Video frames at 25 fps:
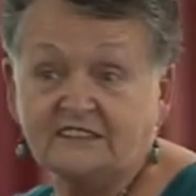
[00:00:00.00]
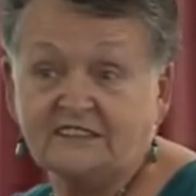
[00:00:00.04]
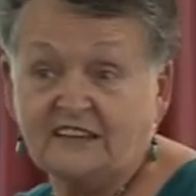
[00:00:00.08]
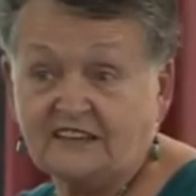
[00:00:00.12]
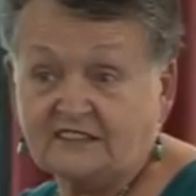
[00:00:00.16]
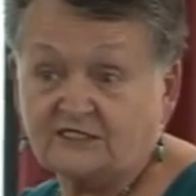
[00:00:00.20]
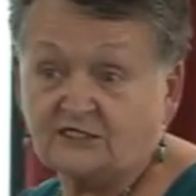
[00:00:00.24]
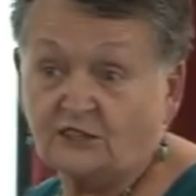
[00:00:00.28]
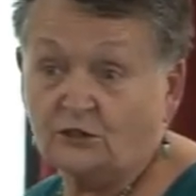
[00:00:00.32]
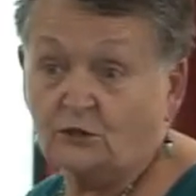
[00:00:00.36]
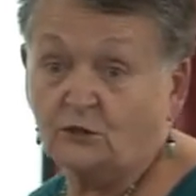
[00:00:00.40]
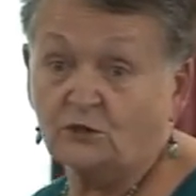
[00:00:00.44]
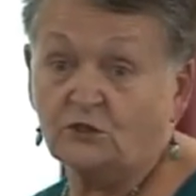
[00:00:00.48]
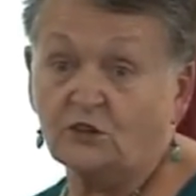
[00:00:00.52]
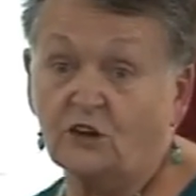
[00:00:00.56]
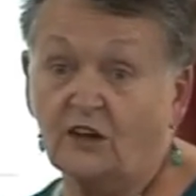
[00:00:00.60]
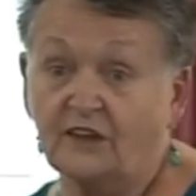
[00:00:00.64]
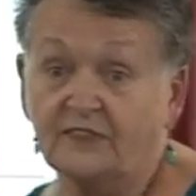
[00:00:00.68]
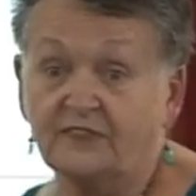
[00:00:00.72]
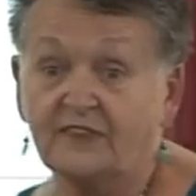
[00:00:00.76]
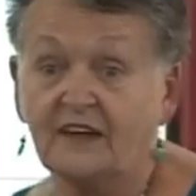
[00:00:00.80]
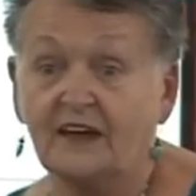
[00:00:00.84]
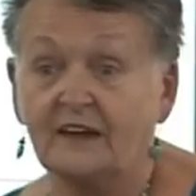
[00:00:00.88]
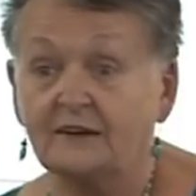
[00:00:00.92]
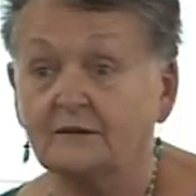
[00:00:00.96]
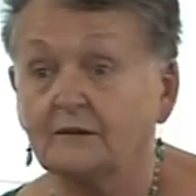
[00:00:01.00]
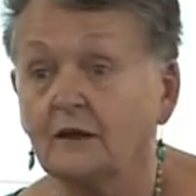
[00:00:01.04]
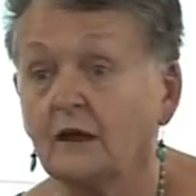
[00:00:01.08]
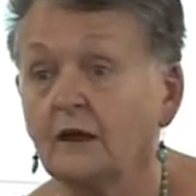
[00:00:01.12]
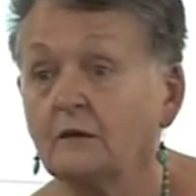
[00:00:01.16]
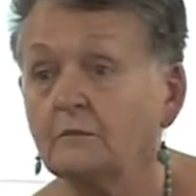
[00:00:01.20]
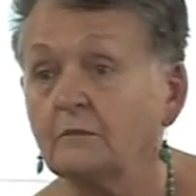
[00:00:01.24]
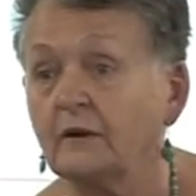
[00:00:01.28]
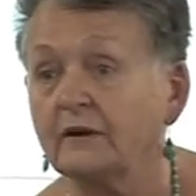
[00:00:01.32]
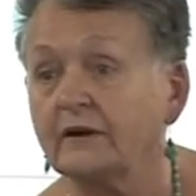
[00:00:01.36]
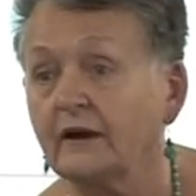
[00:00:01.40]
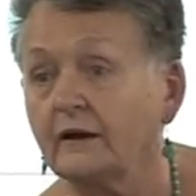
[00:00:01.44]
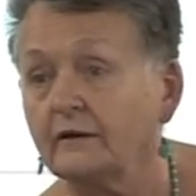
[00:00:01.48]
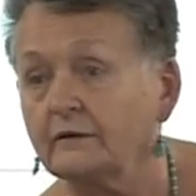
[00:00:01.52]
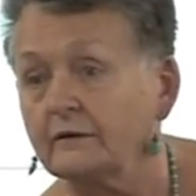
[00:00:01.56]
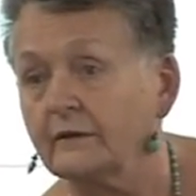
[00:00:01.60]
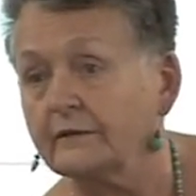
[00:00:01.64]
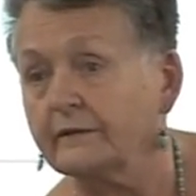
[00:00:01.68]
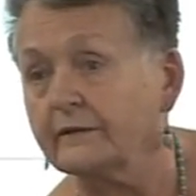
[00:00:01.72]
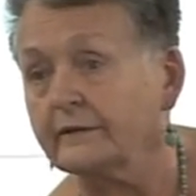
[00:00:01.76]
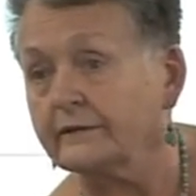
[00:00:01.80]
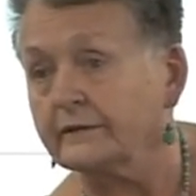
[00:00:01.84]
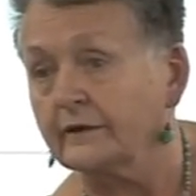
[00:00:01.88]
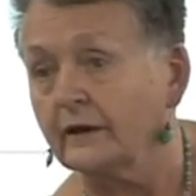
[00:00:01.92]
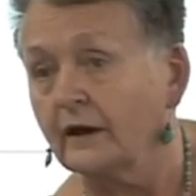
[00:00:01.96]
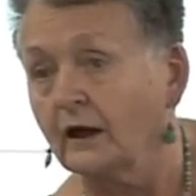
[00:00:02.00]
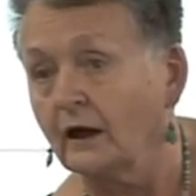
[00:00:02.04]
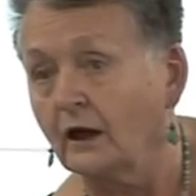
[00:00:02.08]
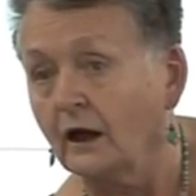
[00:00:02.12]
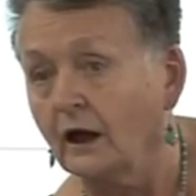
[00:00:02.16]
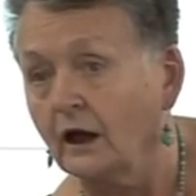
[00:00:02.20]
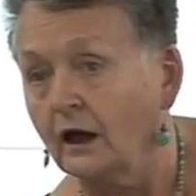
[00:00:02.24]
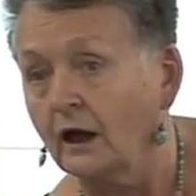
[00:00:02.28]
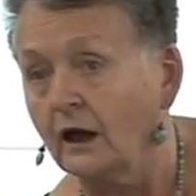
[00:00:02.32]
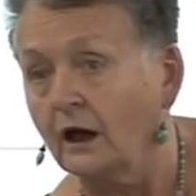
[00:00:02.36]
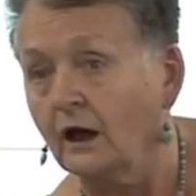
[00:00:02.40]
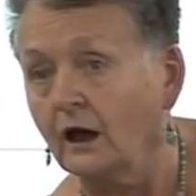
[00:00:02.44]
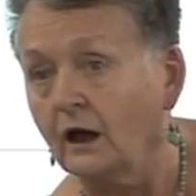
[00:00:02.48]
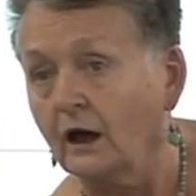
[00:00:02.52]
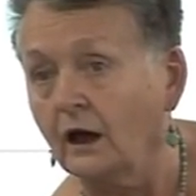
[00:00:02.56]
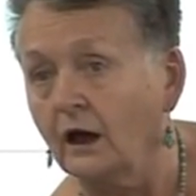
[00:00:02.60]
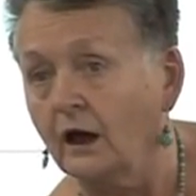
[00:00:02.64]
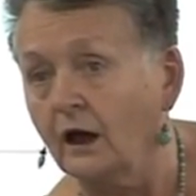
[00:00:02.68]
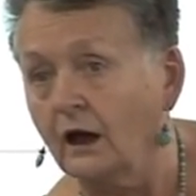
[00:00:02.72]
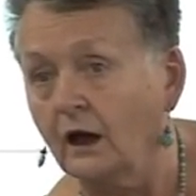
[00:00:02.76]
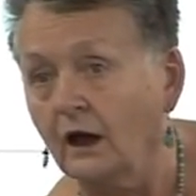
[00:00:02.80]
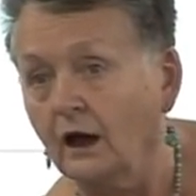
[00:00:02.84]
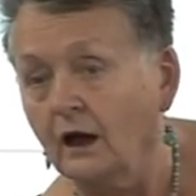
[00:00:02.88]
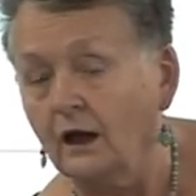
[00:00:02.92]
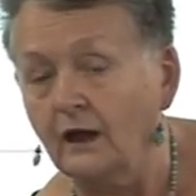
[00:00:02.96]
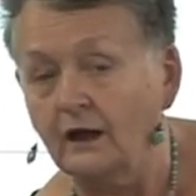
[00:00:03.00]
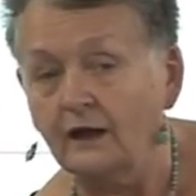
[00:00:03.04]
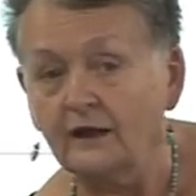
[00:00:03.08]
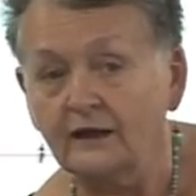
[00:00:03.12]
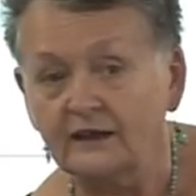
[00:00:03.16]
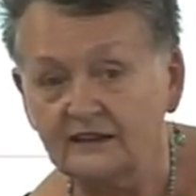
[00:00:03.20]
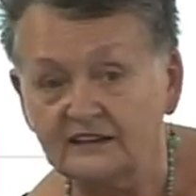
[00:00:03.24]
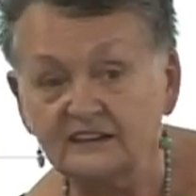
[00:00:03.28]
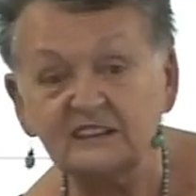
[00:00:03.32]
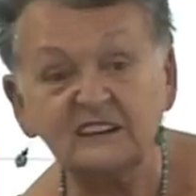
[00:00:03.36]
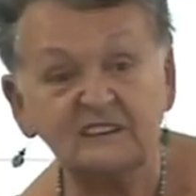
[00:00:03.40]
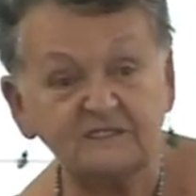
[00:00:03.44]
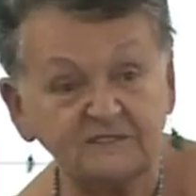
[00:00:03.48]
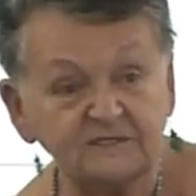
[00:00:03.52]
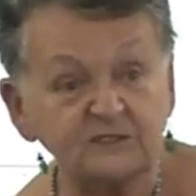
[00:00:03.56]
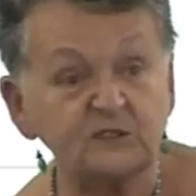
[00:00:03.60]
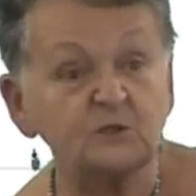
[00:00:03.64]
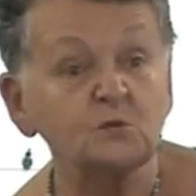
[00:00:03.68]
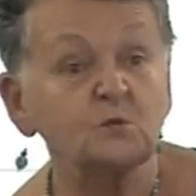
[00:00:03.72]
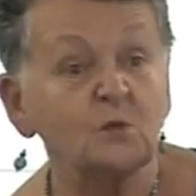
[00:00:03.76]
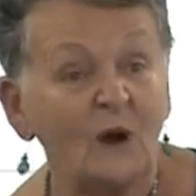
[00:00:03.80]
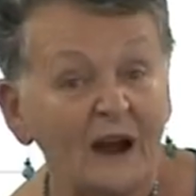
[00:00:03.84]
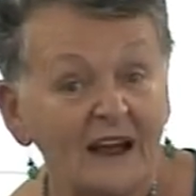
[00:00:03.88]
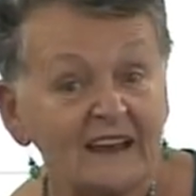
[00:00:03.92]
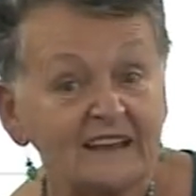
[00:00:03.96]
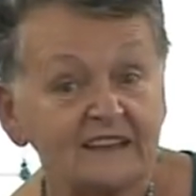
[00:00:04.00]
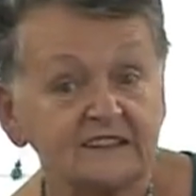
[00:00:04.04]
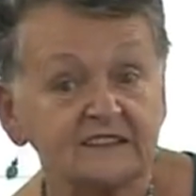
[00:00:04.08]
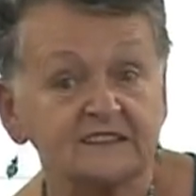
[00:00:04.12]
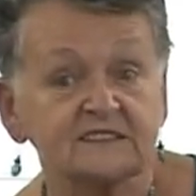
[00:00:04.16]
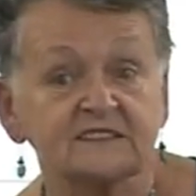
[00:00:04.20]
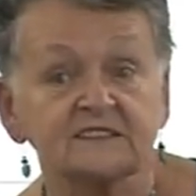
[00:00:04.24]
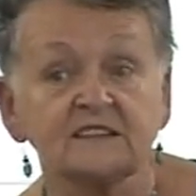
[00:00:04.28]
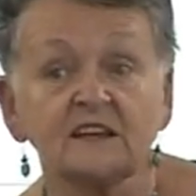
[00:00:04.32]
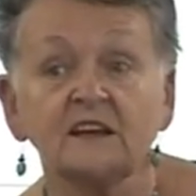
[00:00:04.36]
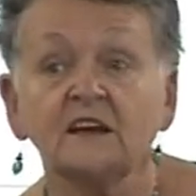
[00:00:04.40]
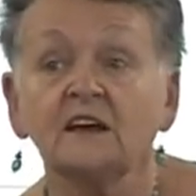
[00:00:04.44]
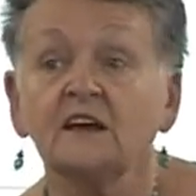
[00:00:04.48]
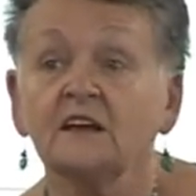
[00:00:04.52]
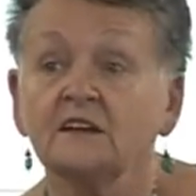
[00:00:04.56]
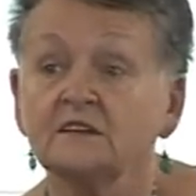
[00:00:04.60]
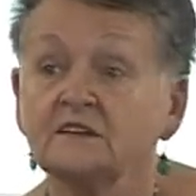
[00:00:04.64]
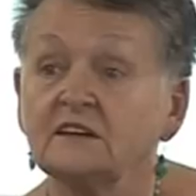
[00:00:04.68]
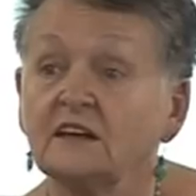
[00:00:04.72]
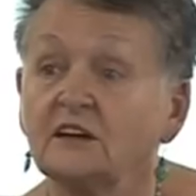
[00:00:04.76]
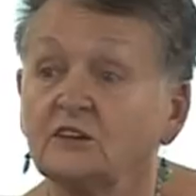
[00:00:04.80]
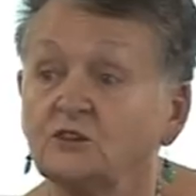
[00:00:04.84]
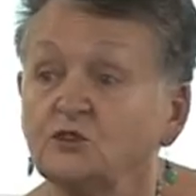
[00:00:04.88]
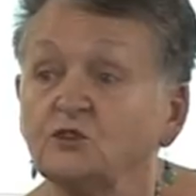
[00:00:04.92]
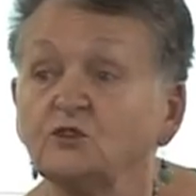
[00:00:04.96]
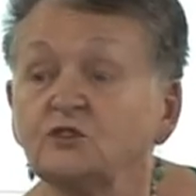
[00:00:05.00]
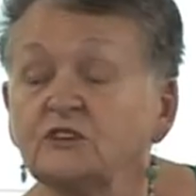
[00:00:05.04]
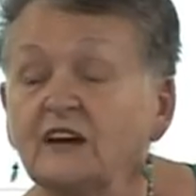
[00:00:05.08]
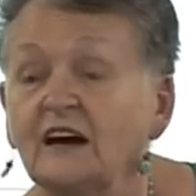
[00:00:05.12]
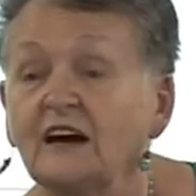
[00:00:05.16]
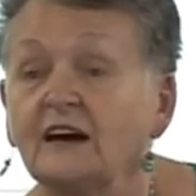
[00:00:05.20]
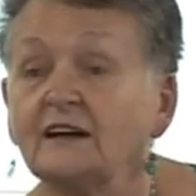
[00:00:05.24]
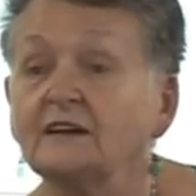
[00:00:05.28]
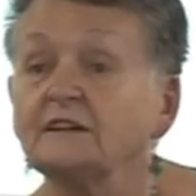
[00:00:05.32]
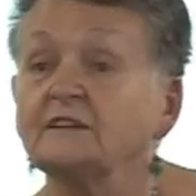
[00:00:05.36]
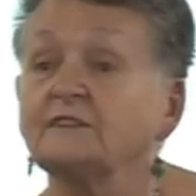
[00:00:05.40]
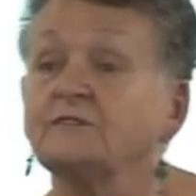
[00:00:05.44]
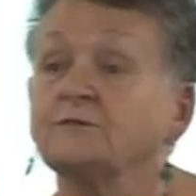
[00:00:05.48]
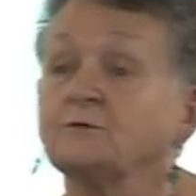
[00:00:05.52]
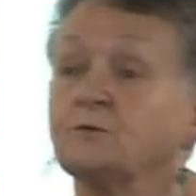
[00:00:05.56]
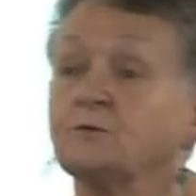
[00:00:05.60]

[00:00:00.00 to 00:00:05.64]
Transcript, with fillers: didn't get to look like that by going like this. He lifted weights. Now, you can't